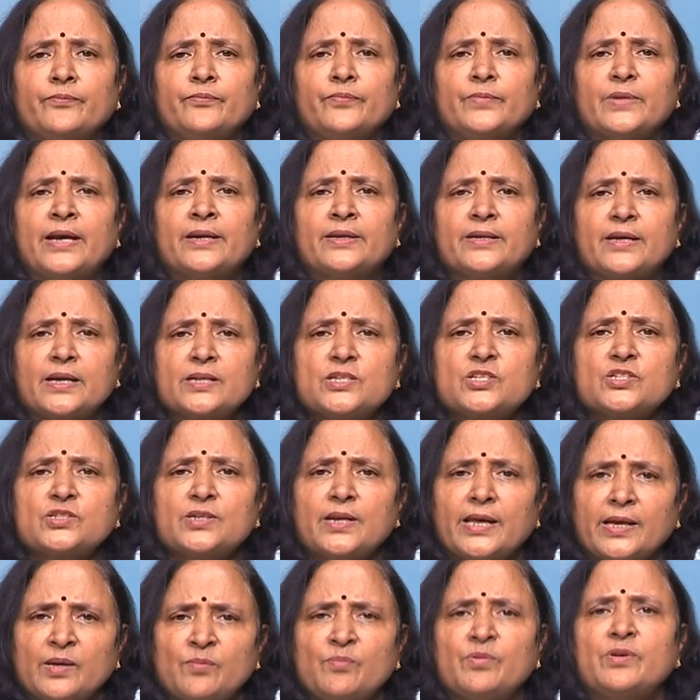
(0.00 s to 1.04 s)
attached
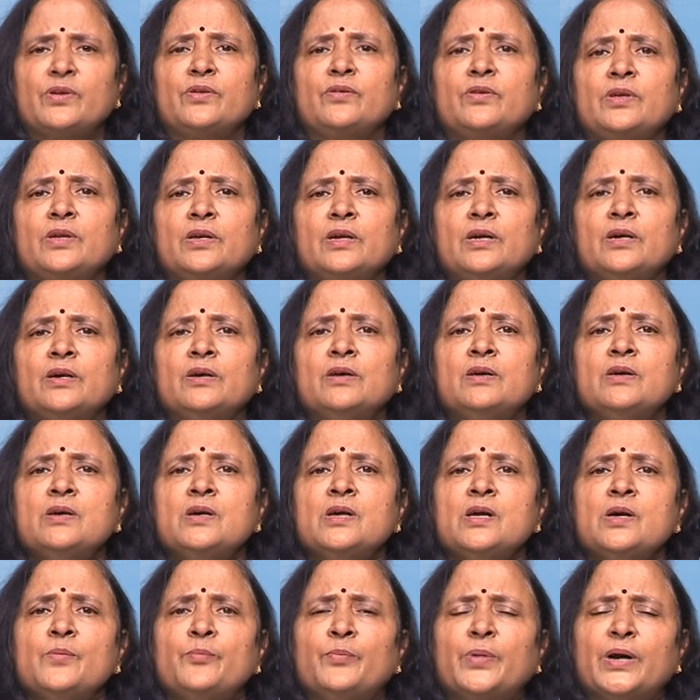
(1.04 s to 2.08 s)
library
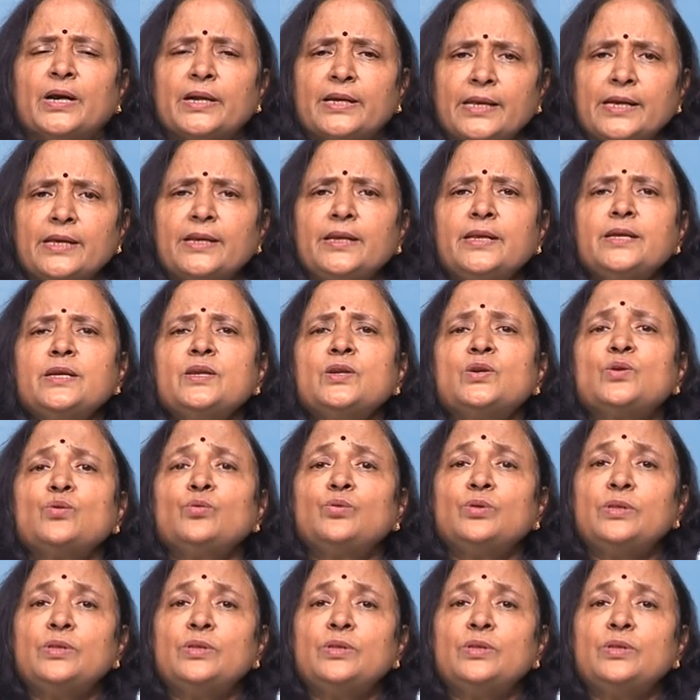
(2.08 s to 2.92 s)
pertaining to